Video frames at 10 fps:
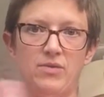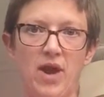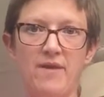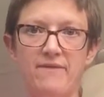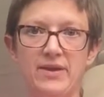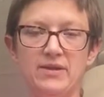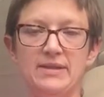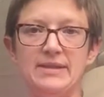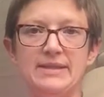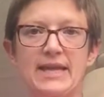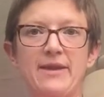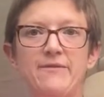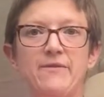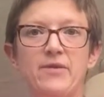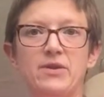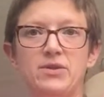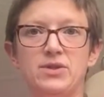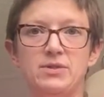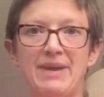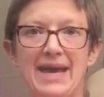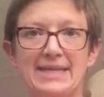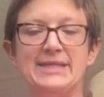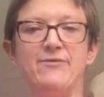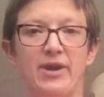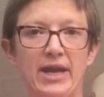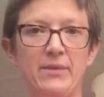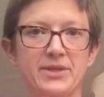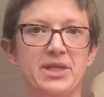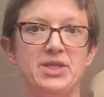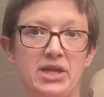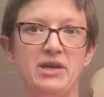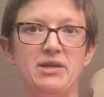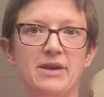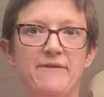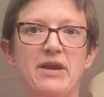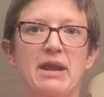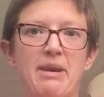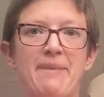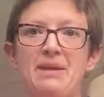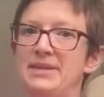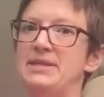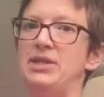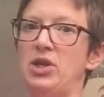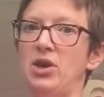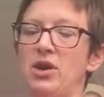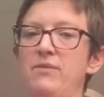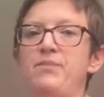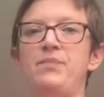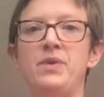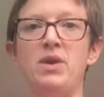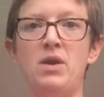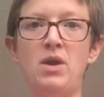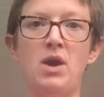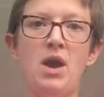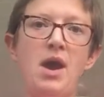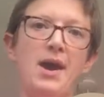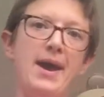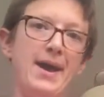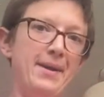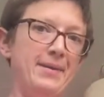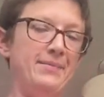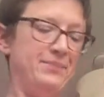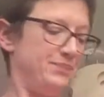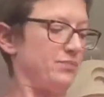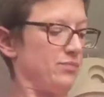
that I feel safe to be hands-free, which I do. I feel like my baby's secure. I'm